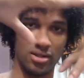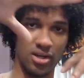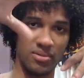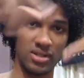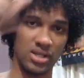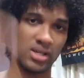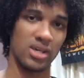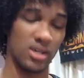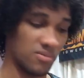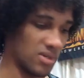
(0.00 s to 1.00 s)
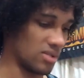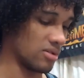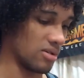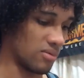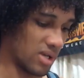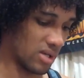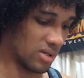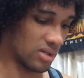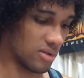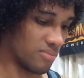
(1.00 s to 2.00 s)
double kicking him into the ring,
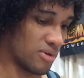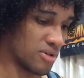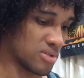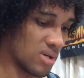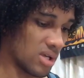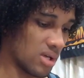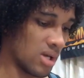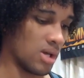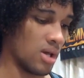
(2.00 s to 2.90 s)
into the post ring.